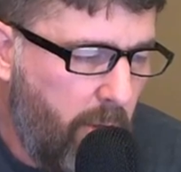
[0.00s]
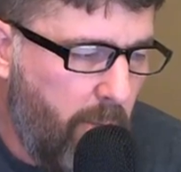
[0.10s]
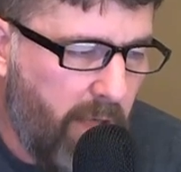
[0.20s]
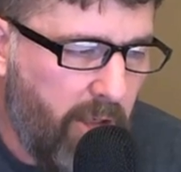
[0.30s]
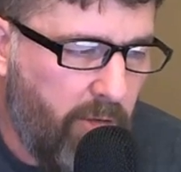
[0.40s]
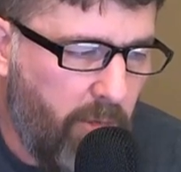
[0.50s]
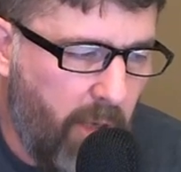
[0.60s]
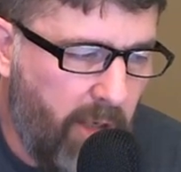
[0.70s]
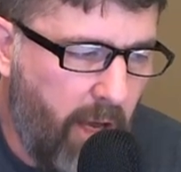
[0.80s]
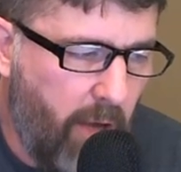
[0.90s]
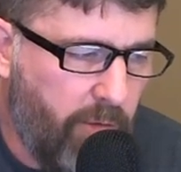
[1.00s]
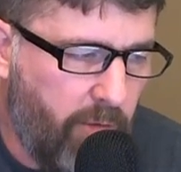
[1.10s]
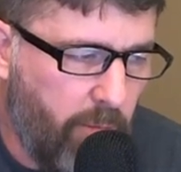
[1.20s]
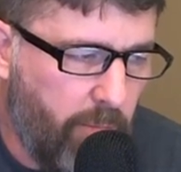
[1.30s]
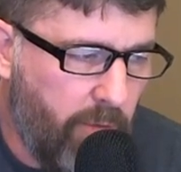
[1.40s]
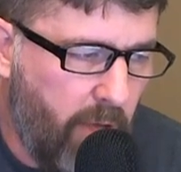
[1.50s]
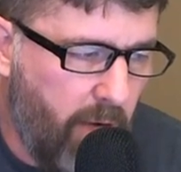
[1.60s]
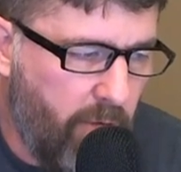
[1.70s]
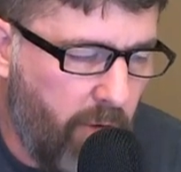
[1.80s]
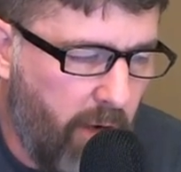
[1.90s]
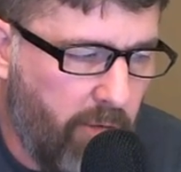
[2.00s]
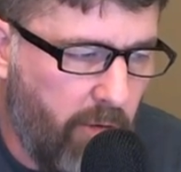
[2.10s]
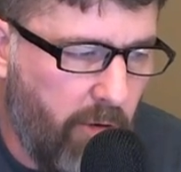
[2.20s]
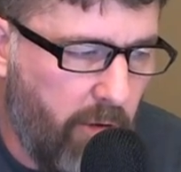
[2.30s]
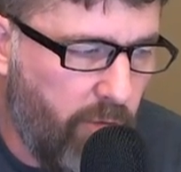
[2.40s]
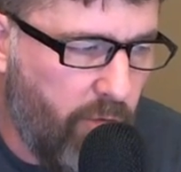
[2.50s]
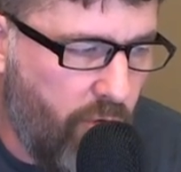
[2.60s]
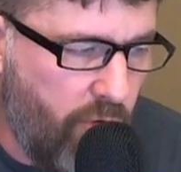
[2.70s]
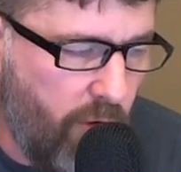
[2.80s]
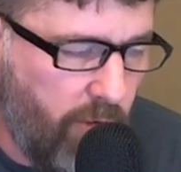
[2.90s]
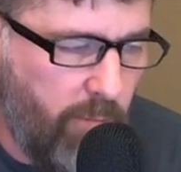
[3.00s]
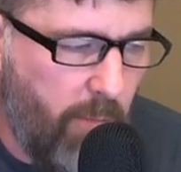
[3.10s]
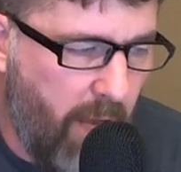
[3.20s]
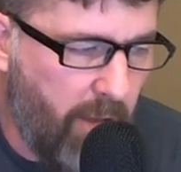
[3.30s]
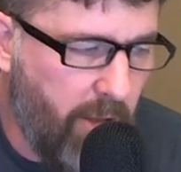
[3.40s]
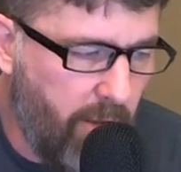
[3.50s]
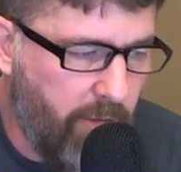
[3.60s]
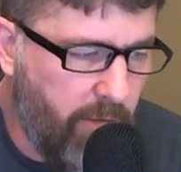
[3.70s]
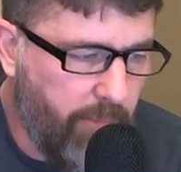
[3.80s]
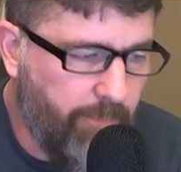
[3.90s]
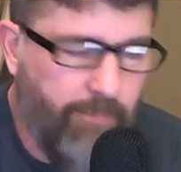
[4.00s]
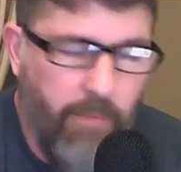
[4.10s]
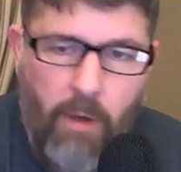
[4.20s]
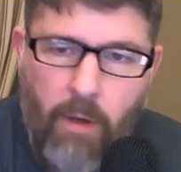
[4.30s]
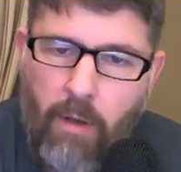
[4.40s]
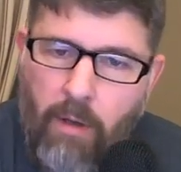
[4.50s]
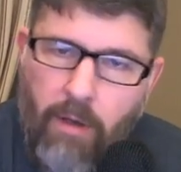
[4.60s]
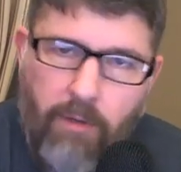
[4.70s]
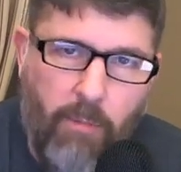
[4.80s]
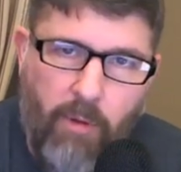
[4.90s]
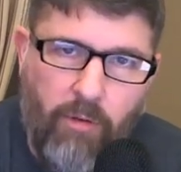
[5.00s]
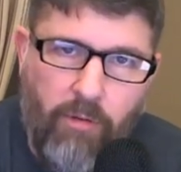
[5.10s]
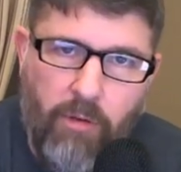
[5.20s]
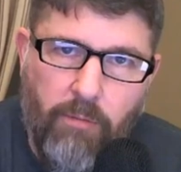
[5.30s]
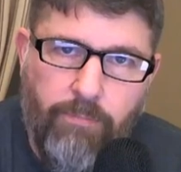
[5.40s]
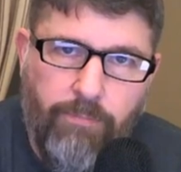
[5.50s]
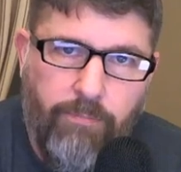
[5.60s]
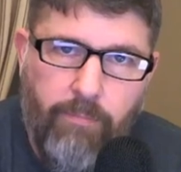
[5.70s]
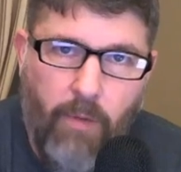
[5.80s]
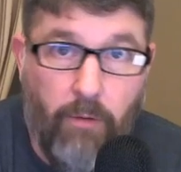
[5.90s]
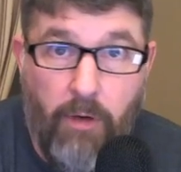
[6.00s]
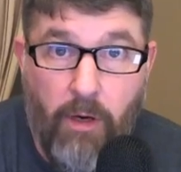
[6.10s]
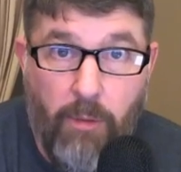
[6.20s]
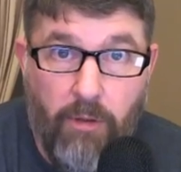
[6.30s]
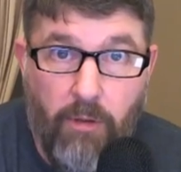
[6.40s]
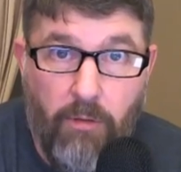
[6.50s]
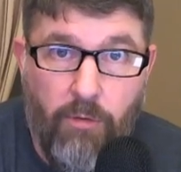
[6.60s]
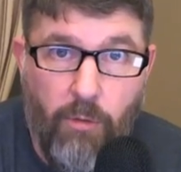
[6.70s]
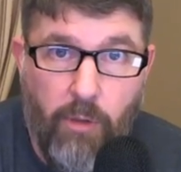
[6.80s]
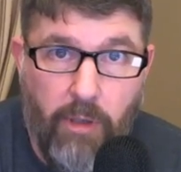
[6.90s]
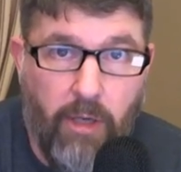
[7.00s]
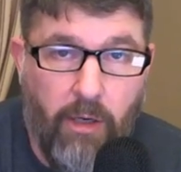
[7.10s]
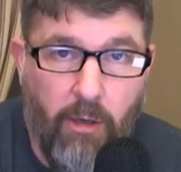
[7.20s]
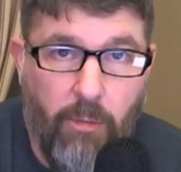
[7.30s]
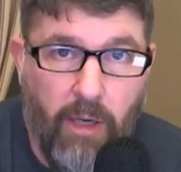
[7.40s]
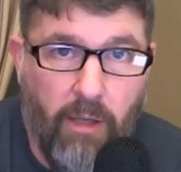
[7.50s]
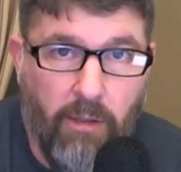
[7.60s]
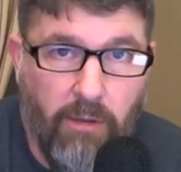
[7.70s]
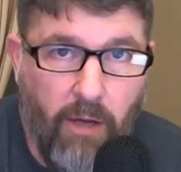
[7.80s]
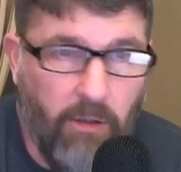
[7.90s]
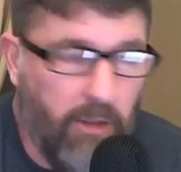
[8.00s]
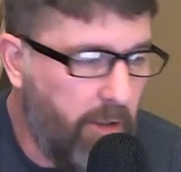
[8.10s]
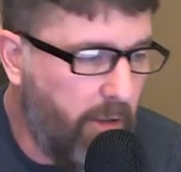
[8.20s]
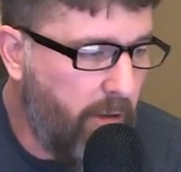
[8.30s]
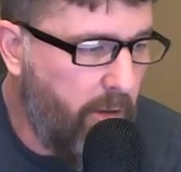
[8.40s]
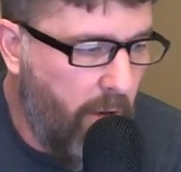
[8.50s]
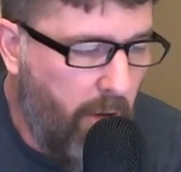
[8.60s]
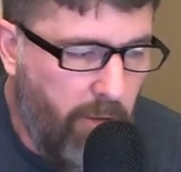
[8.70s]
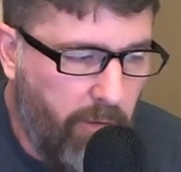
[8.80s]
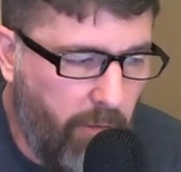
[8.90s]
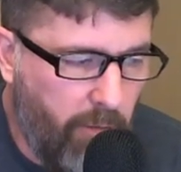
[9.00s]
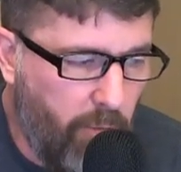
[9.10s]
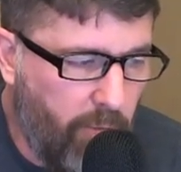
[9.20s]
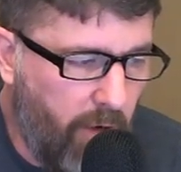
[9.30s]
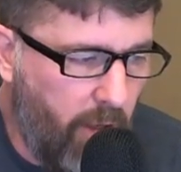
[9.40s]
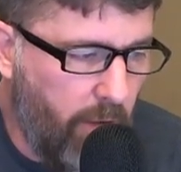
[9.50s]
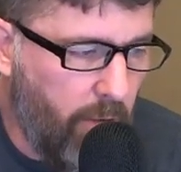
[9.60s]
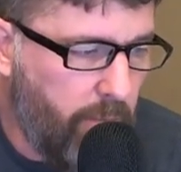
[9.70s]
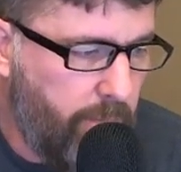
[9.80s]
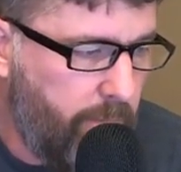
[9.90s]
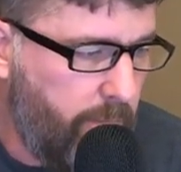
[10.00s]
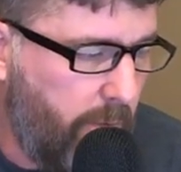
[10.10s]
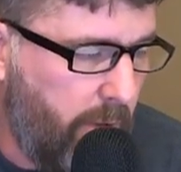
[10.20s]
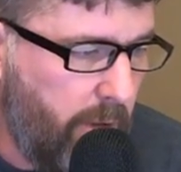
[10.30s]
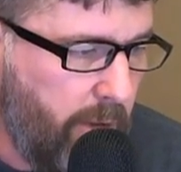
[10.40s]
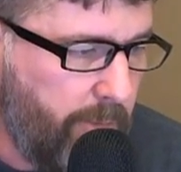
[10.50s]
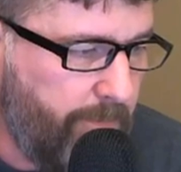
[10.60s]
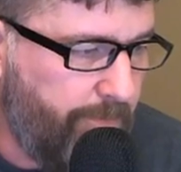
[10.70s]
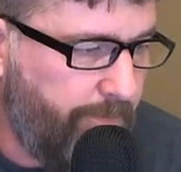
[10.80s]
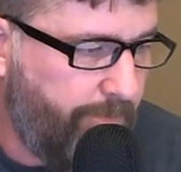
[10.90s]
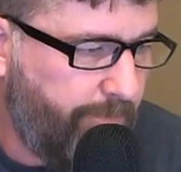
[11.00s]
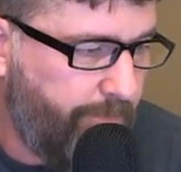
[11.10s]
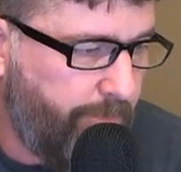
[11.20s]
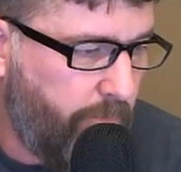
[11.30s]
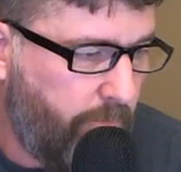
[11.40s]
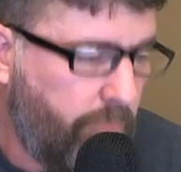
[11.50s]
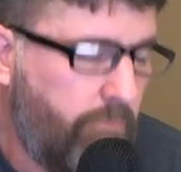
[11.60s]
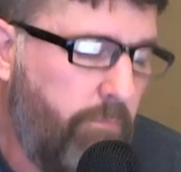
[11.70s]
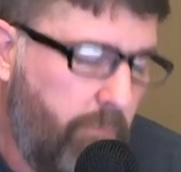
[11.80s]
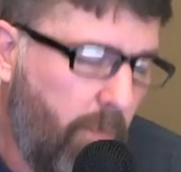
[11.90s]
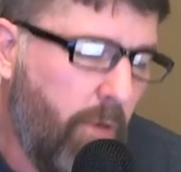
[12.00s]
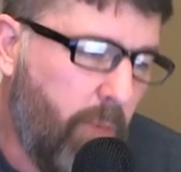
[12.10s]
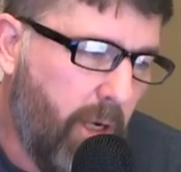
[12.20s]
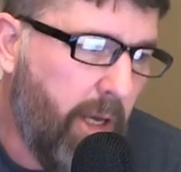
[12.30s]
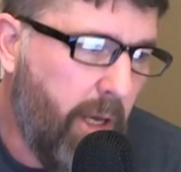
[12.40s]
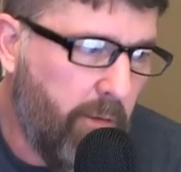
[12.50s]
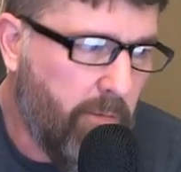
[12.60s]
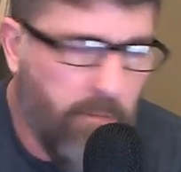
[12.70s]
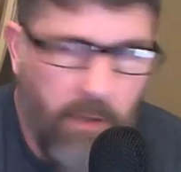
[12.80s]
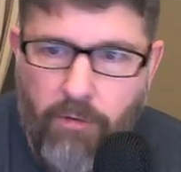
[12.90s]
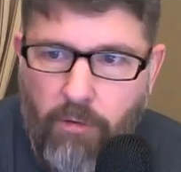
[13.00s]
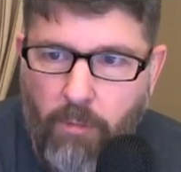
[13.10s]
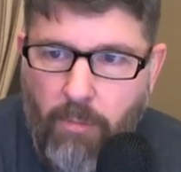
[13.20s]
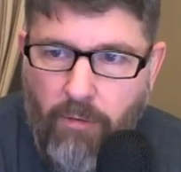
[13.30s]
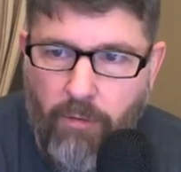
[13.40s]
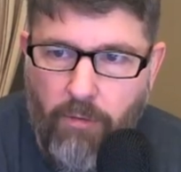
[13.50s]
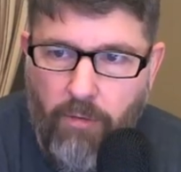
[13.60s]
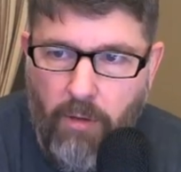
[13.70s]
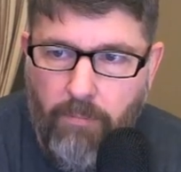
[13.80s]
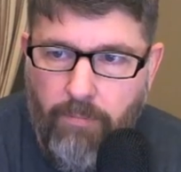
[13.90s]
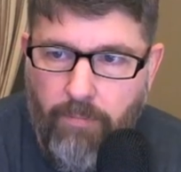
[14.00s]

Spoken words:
magnesium, and calcium. KH director is just magnesium. That's a preference thing. I don't care about the other two. I kind of care about alkalinity. The other two follow. But again, that's just a preference thing.